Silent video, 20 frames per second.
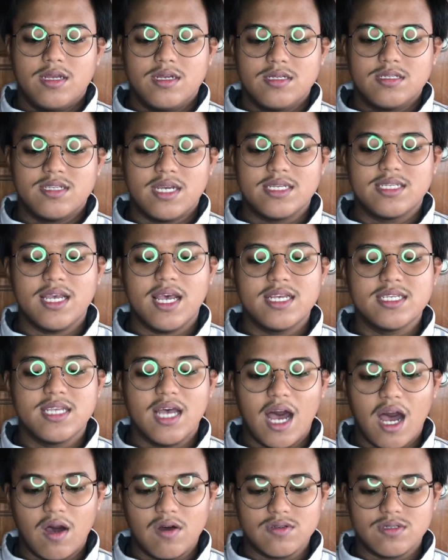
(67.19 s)
such as
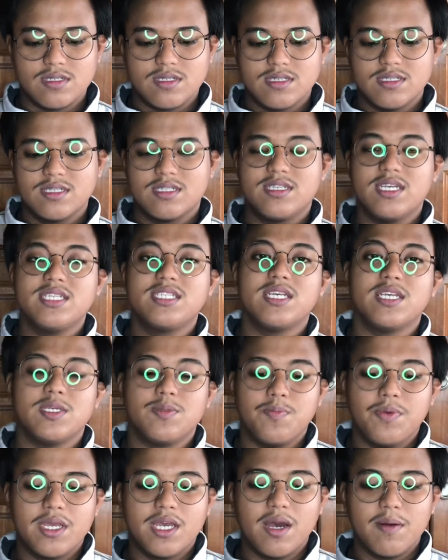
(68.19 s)
house, since it's
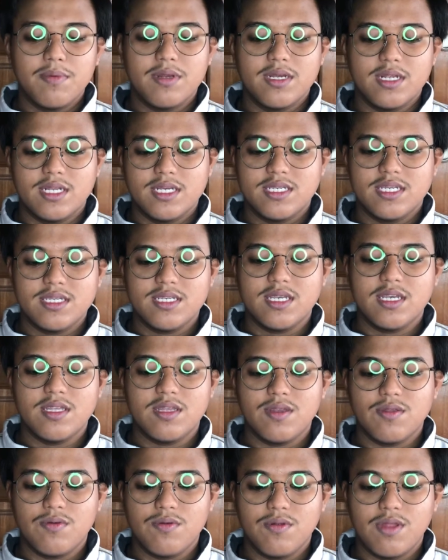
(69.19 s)
become the necessity
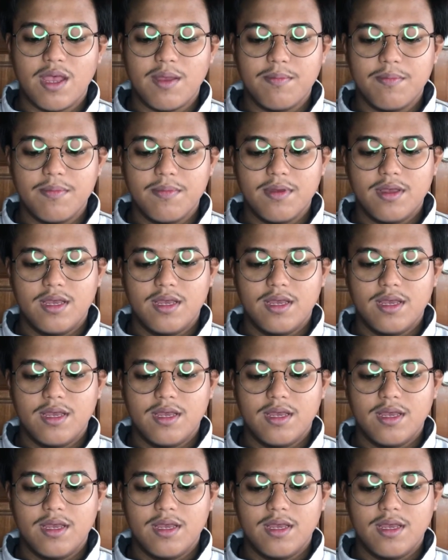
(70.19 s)
to them.